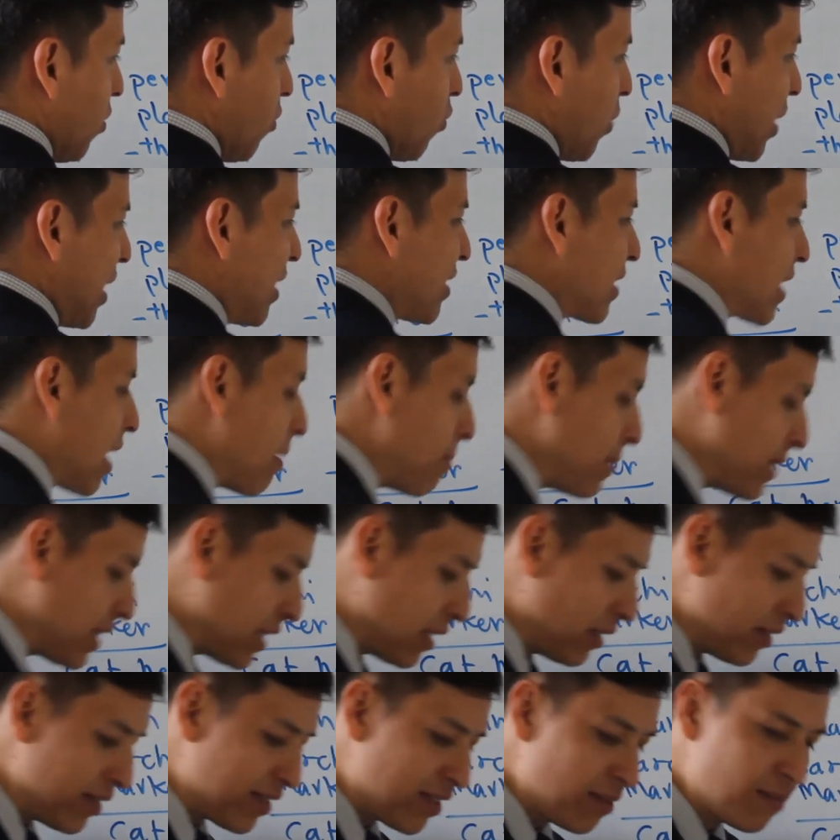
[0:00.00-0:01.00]
what is
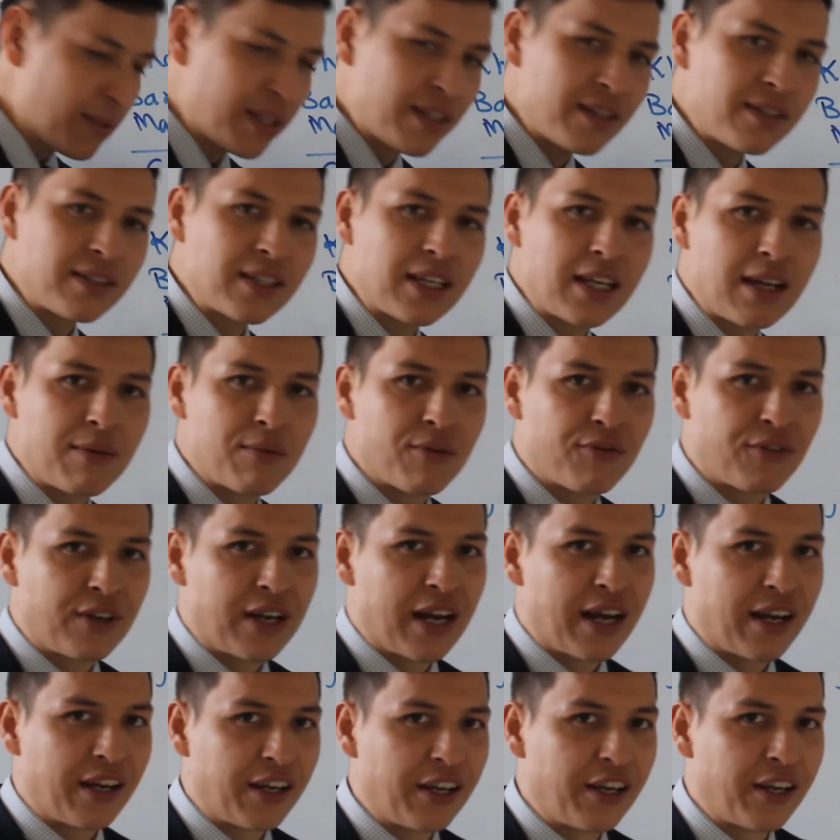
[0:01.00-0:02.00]
capitalism it is the name of
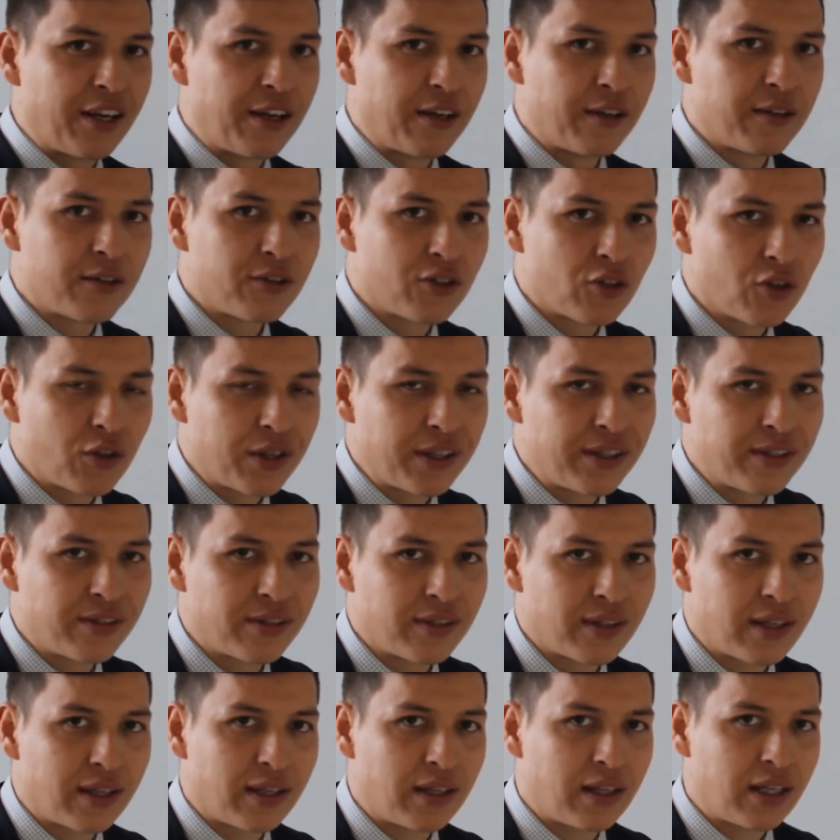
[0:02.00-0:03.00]
an idea so
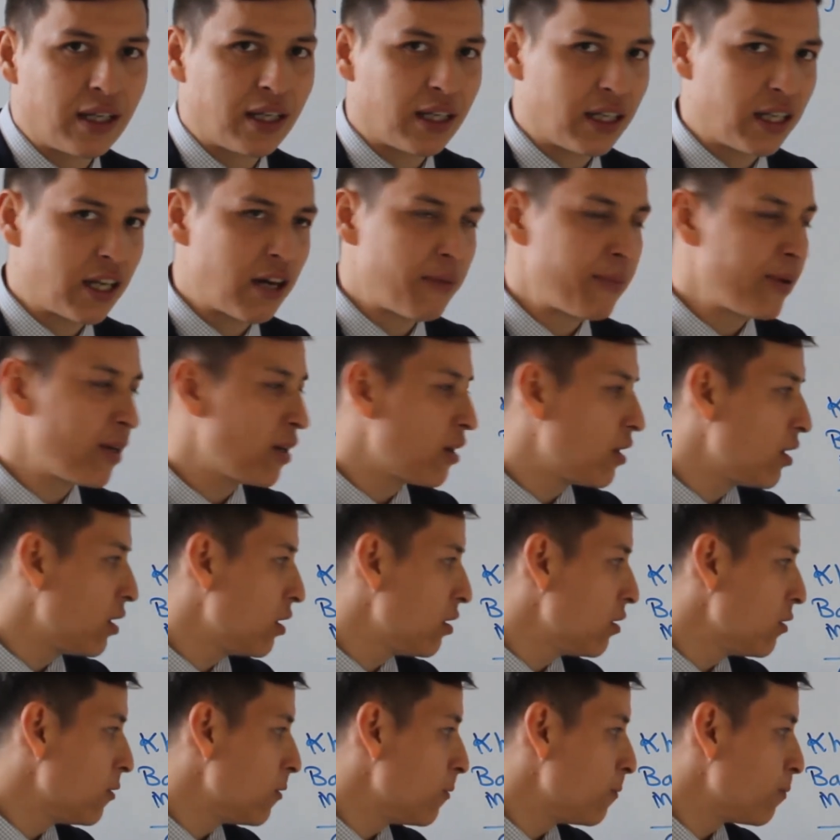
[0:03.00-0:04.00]
it's an economic
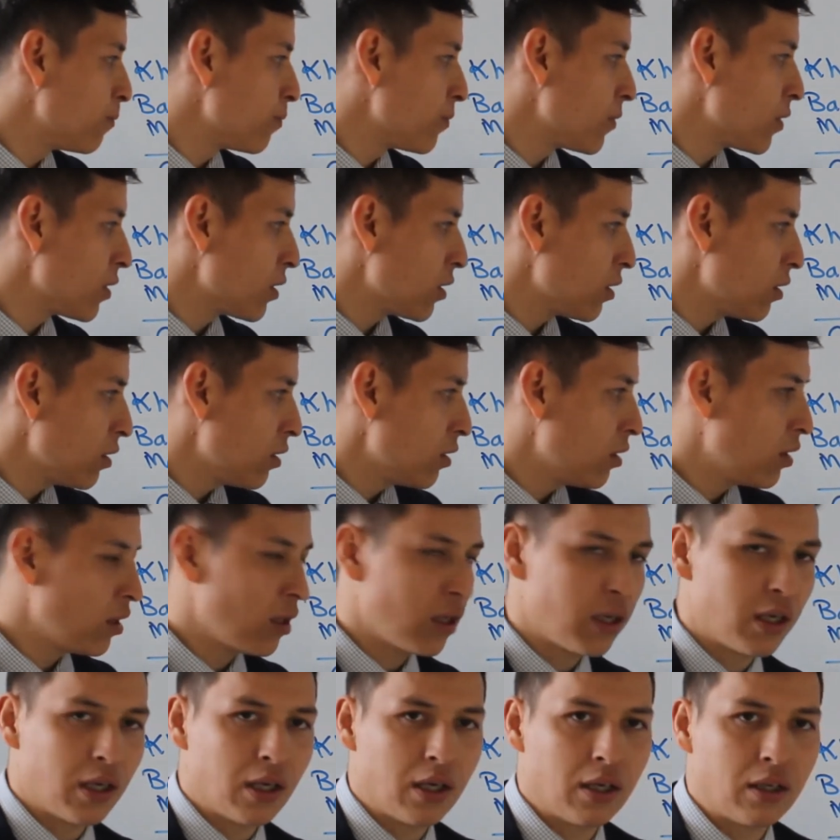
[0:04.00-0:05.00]

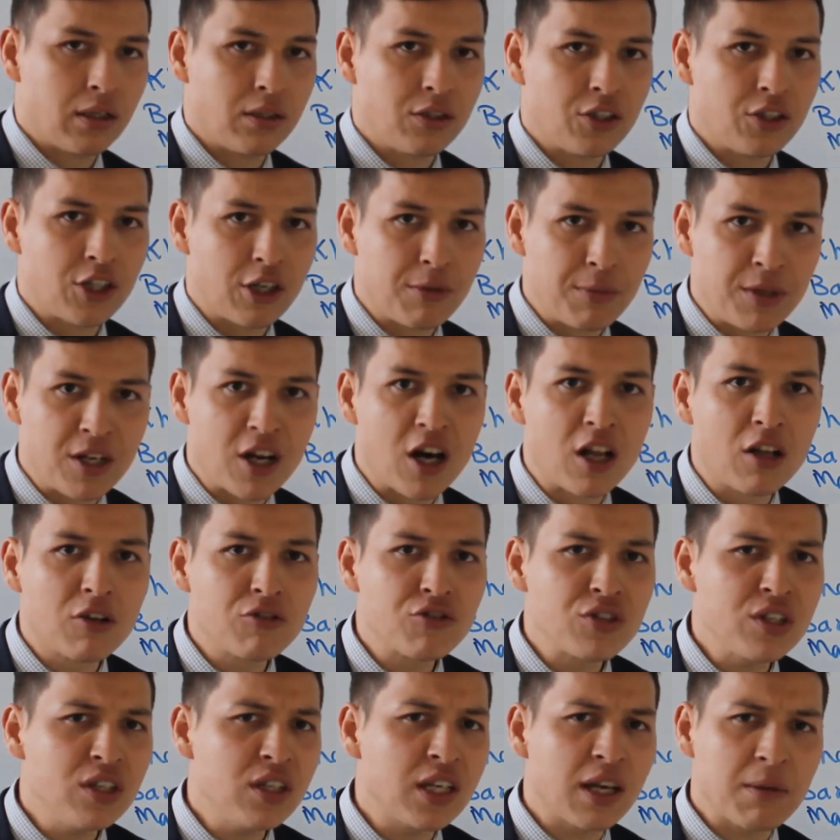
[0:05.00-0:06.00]
uh,
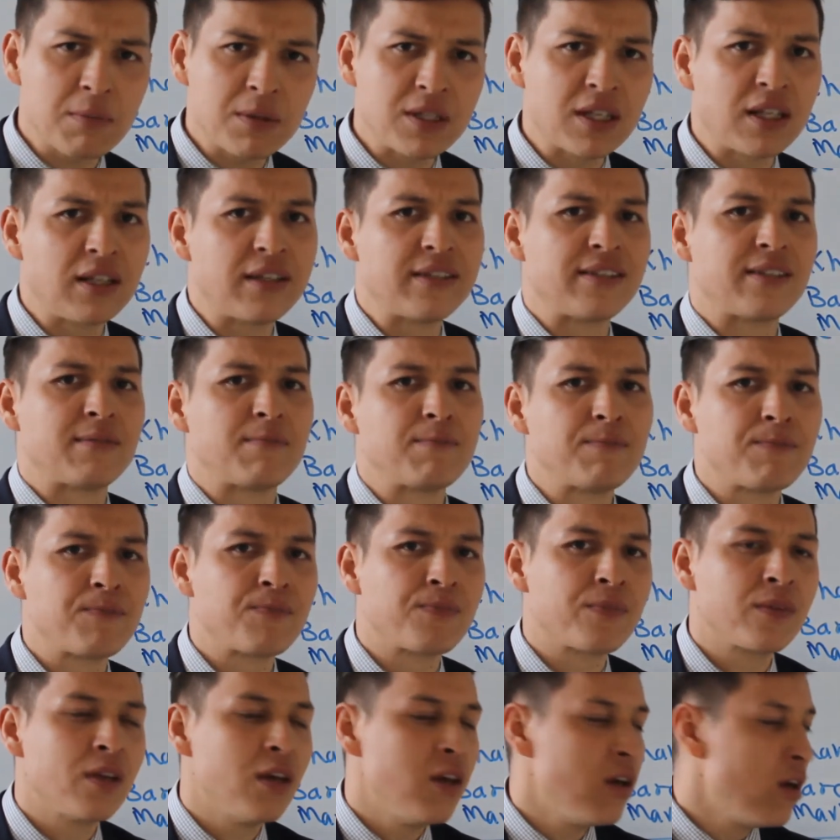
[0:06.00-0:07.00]
terminology capitalism
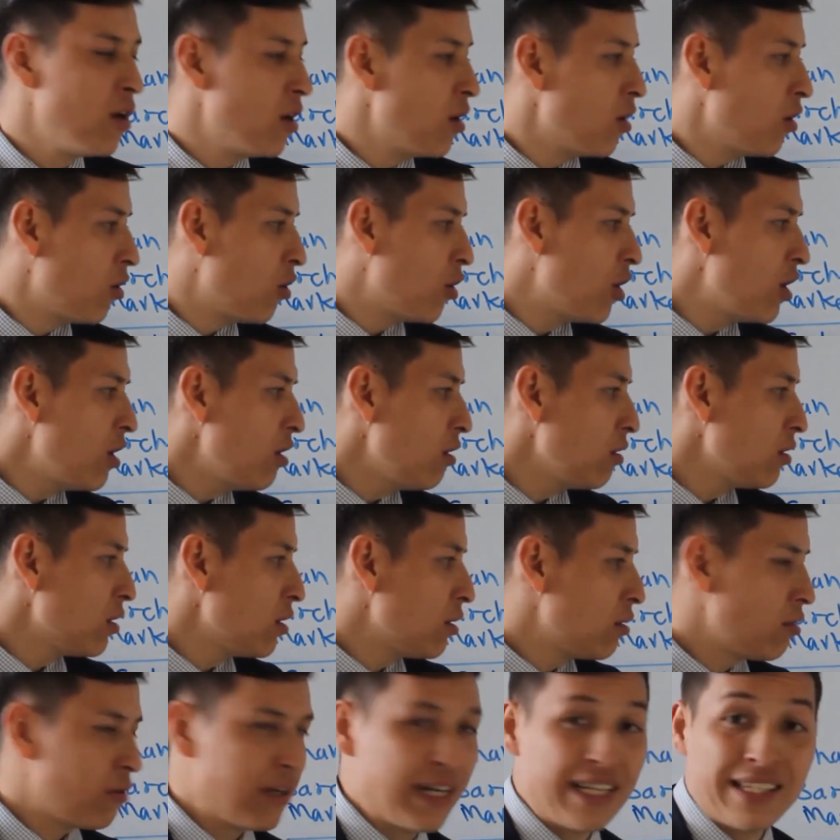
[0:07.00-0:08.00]
or
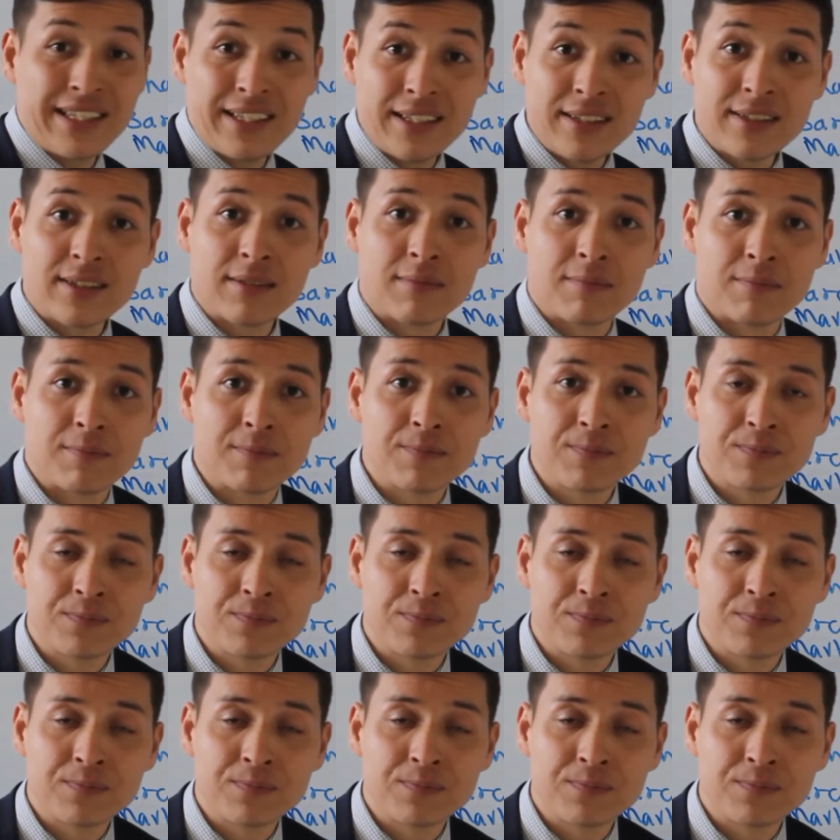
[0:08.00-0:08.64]
racism,